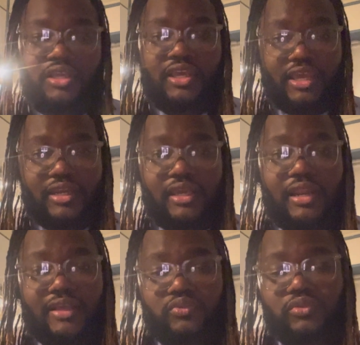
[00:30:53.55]
and then
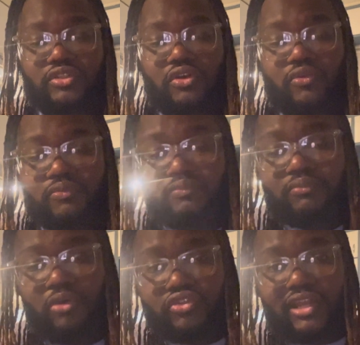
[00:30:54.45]
that's what's going
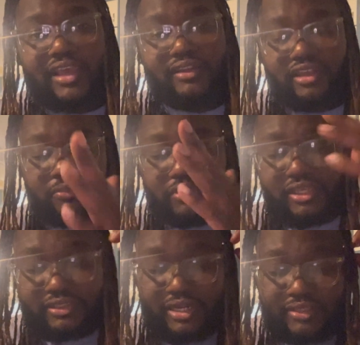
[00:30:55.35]
to most likely help you
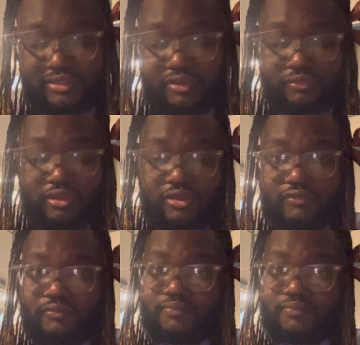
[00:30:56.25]
get to that self-love.